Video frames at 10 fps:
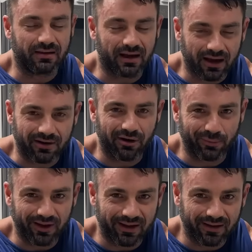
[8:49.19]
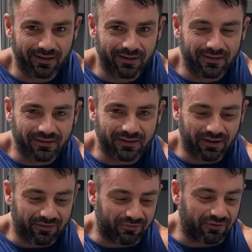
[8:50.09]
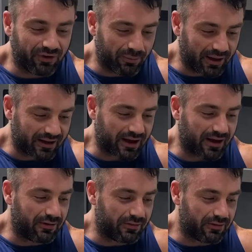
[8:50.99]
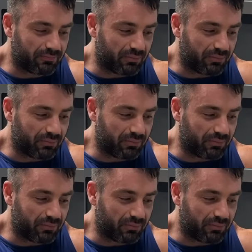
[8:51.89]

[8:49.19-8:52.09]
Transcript: high carb day to fill back out.